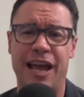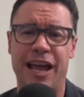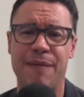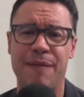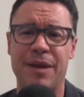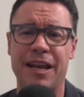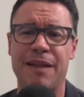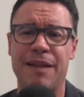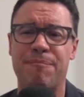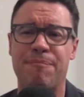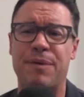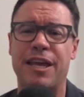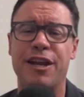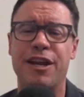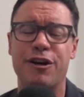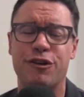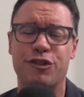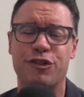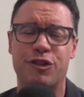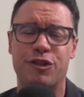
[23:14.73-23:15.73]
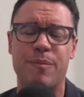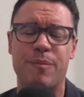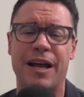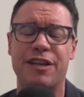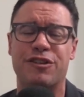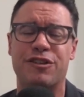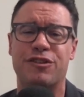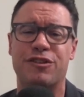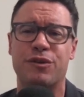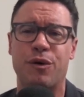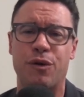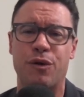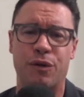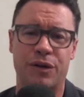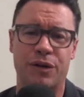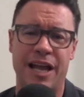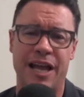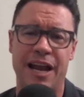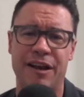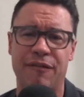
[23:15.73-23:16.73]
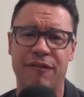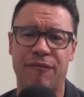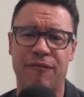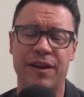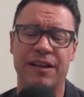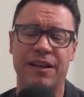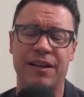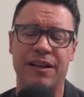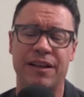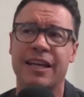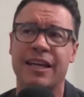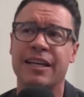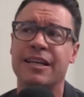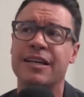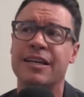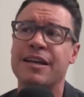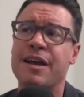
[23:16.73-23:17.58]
I mean, it pierced my soul kind of feeling.